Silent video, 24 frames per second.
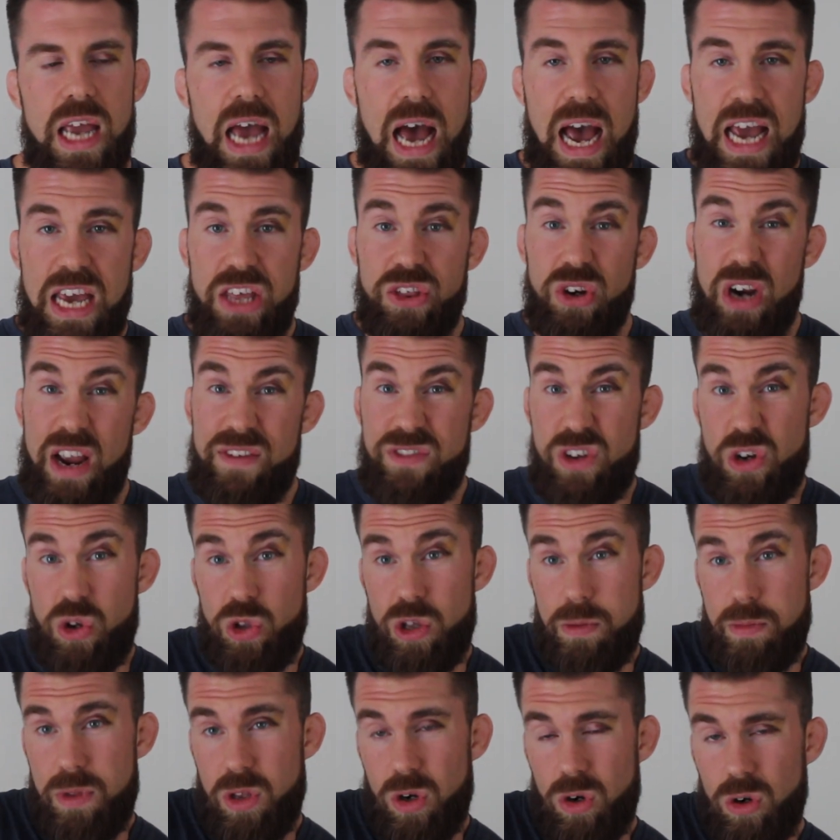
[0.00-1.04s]
I either have to do
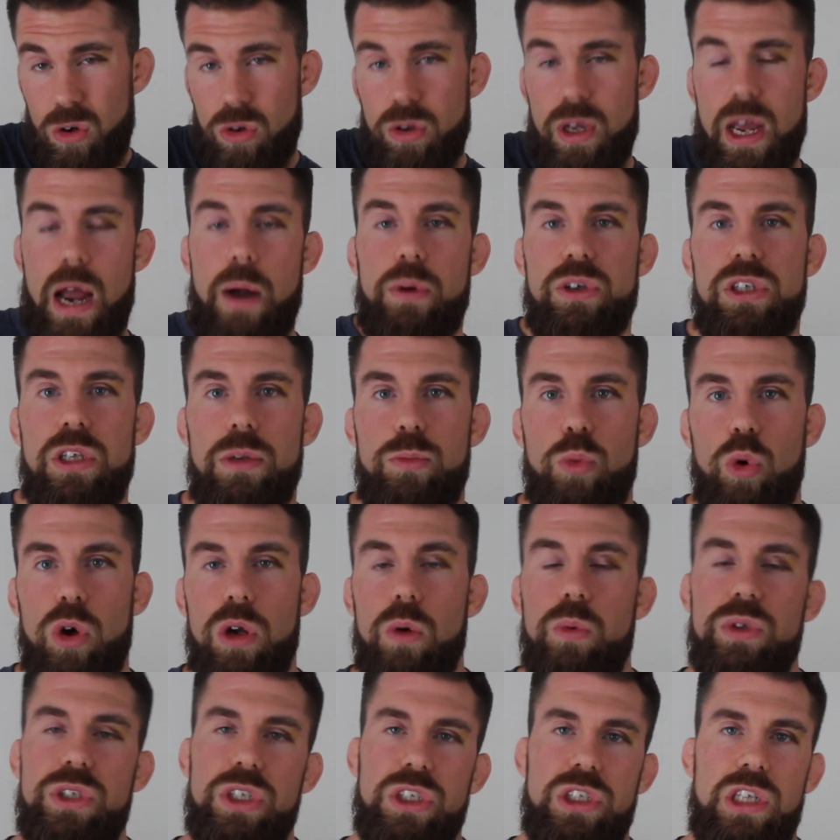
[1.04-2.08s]
them in the early hours of the
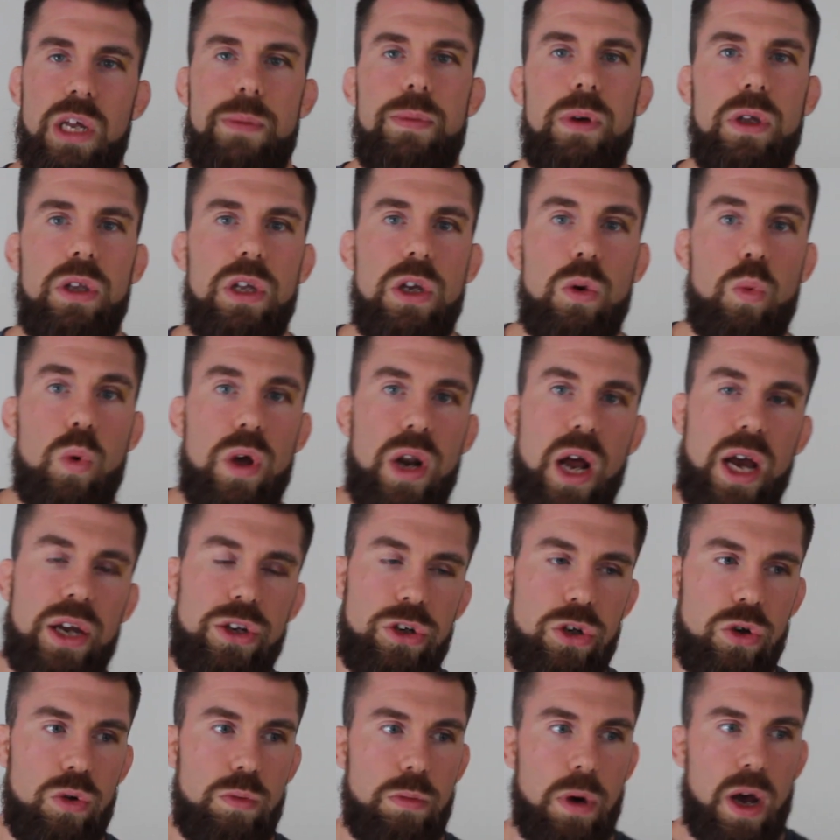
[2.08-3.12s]
morning, which is typically when I
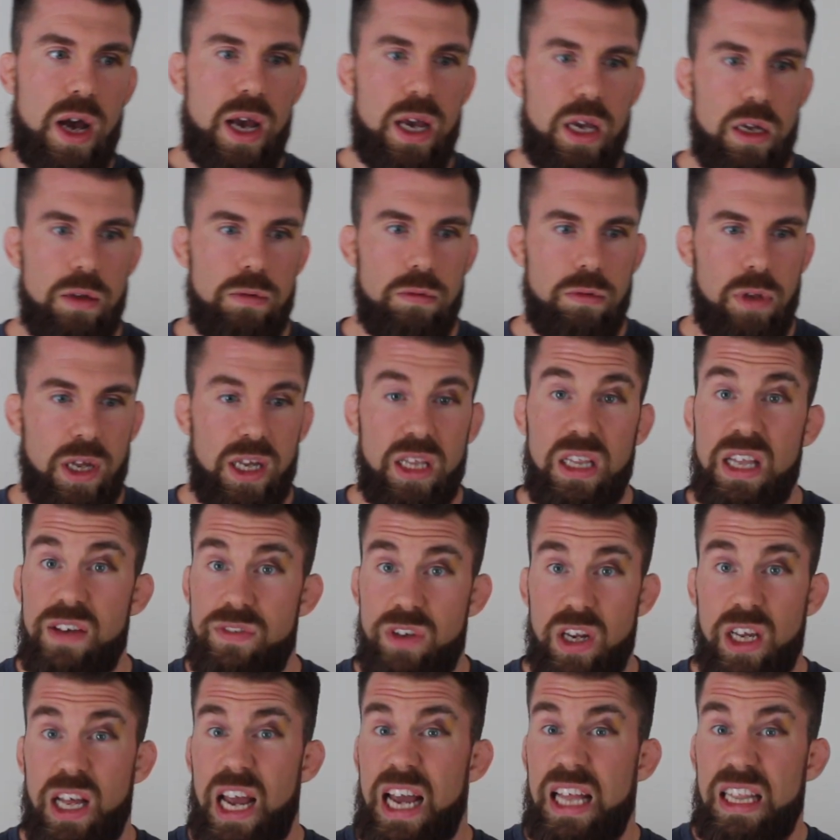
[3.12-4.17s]
do my like lifting.